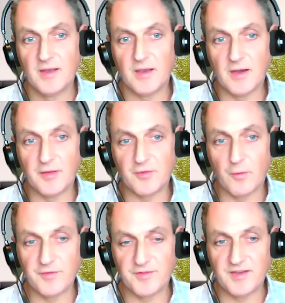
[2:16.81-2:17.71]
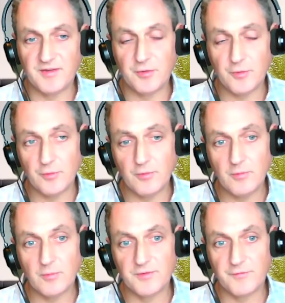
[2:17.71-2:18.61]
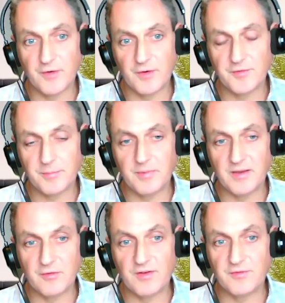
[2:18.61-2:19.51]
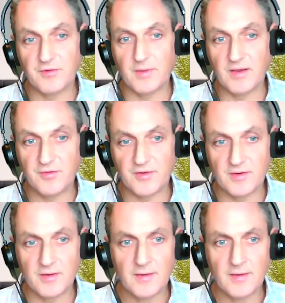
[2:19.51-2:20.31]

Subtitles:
you know, Solvency II was the first big transformation